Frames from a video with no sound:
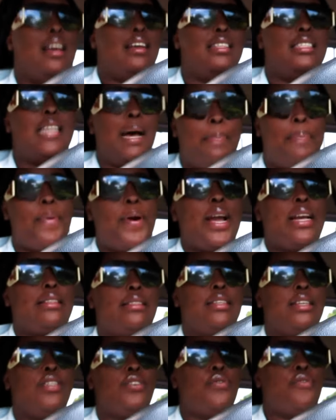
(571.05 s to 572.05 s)

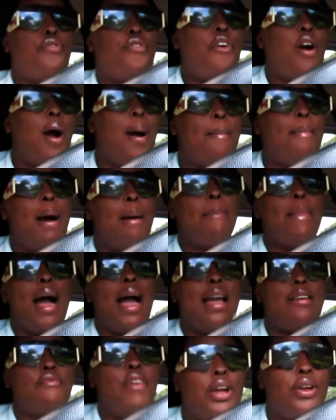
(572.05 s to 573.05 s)
separate it from
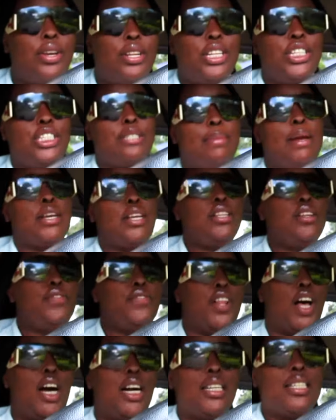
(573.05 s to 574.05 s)
my regular Schmegula
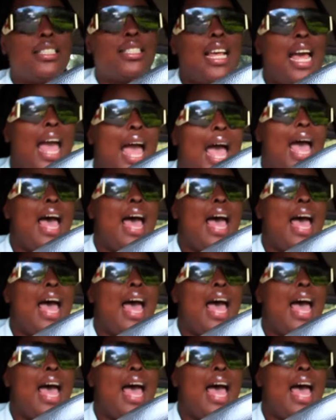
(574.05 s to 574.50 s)
vlogs,